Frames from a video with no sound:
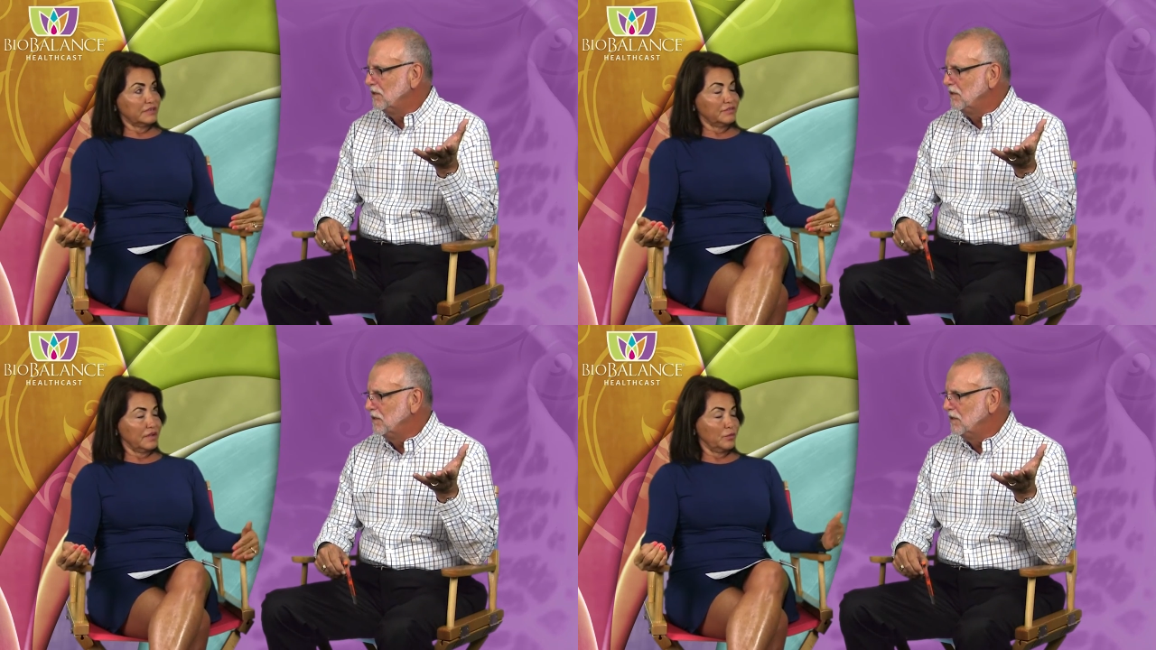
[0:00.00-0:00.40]

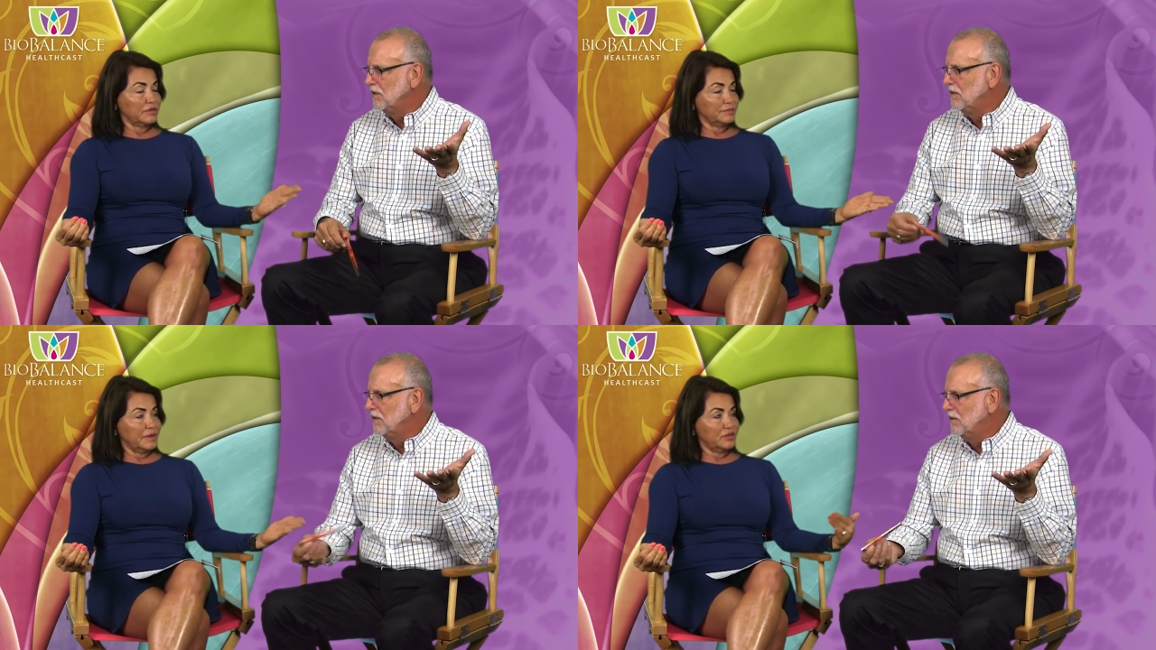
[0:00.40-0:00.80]
Speaker 1: of
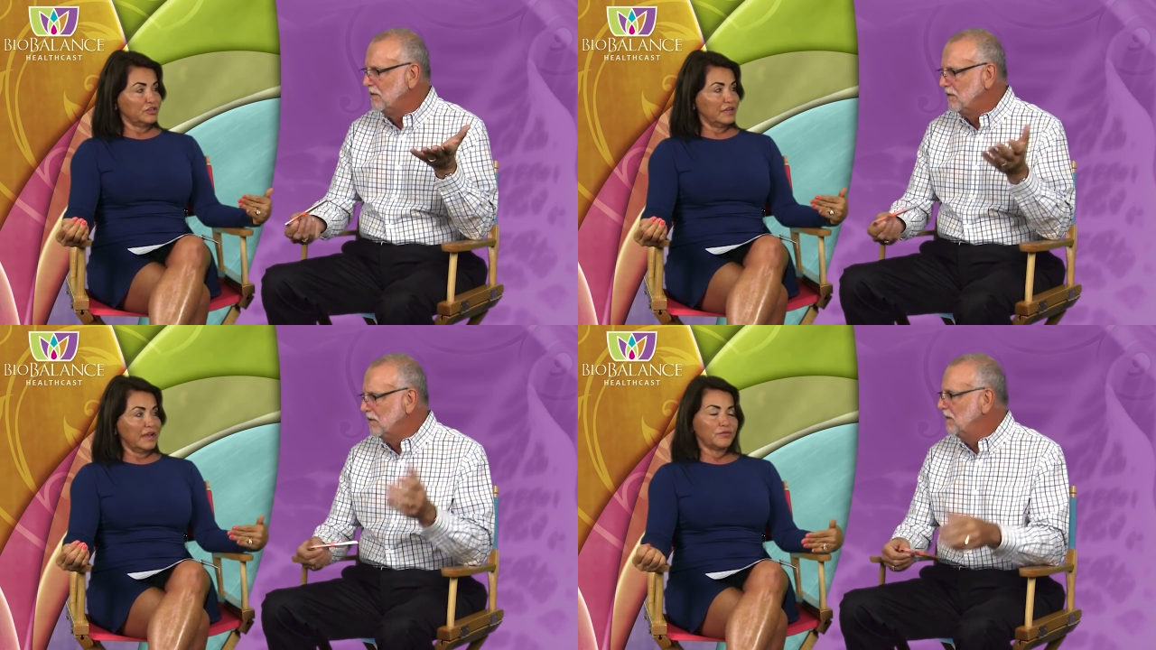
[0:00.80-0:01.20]
what's my?
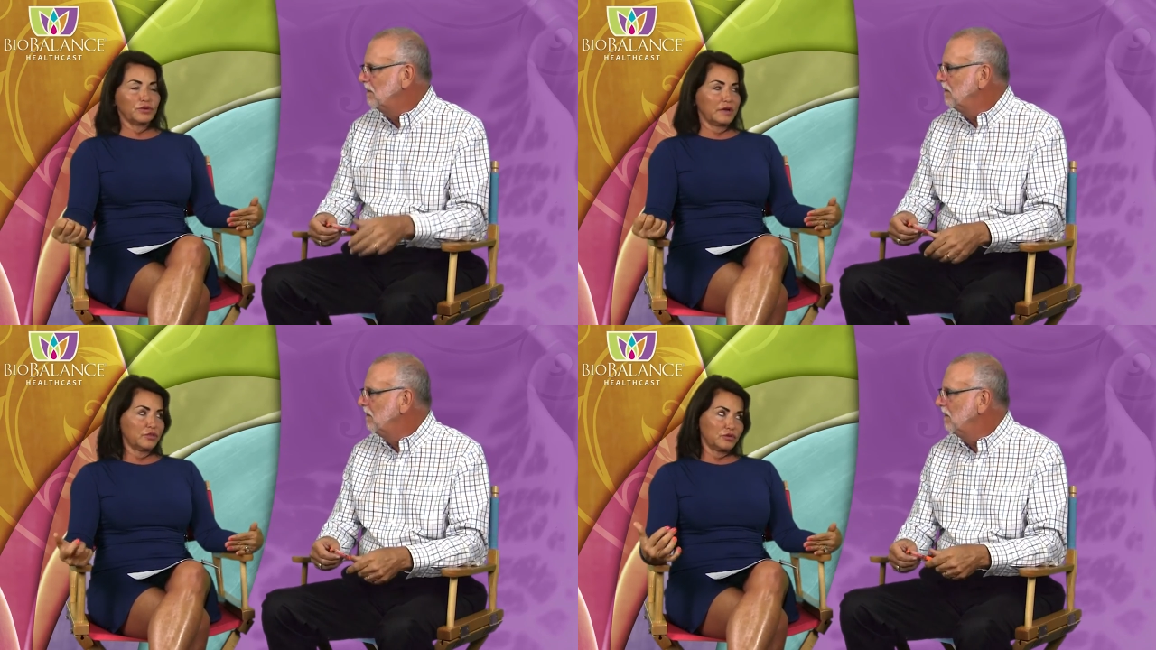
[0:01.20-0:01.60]
She gave her
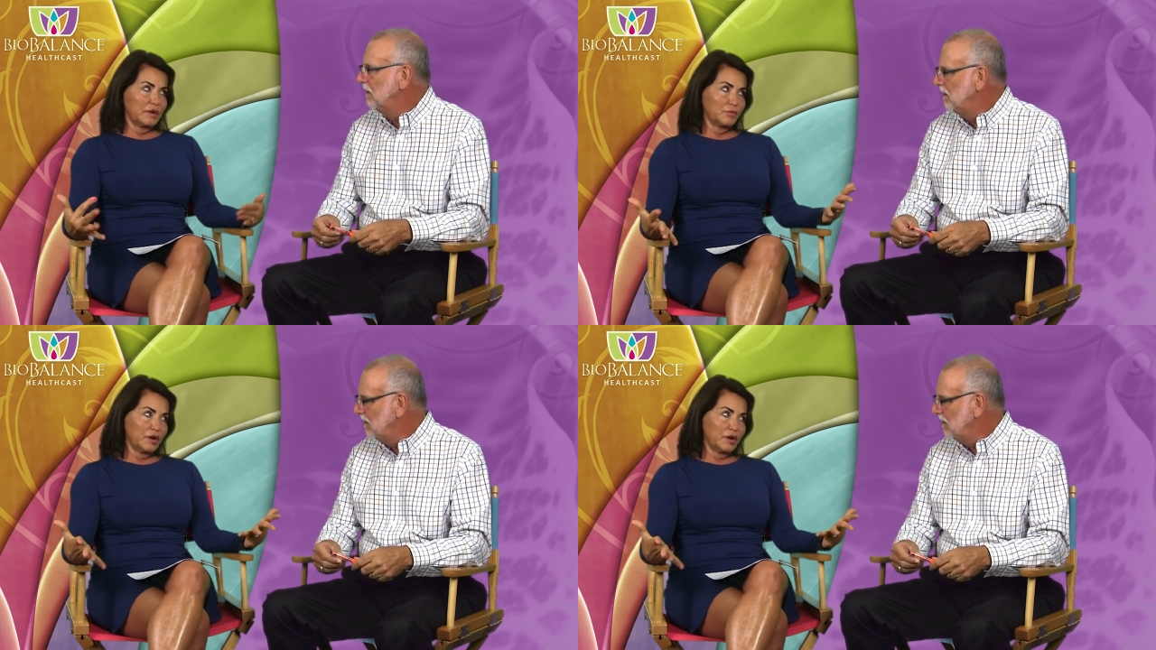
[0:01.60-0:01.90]
another number.